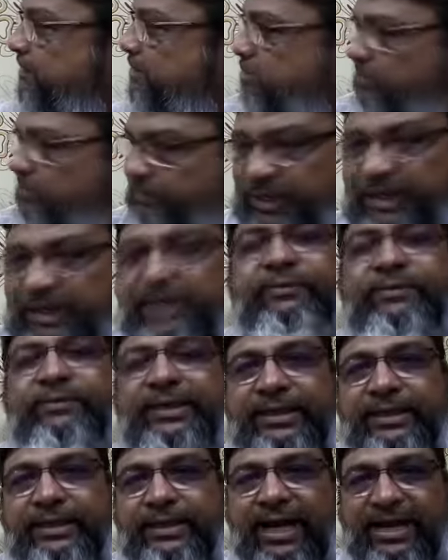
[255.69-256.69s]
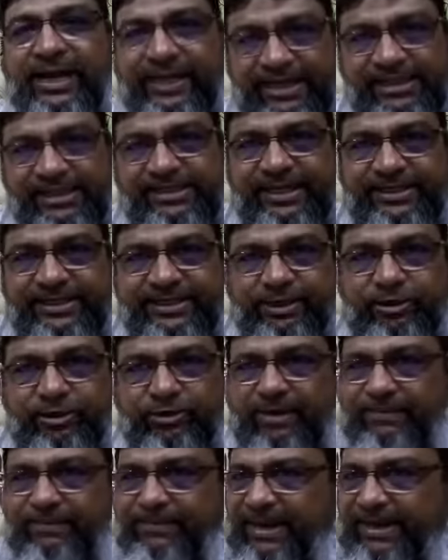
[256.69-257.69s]
Superlative degree. I can change into
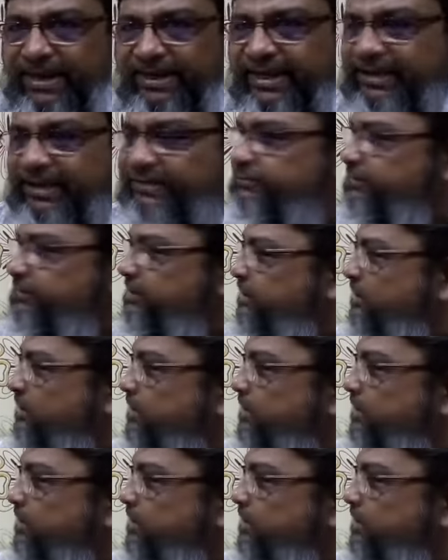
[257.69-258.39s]
comparative.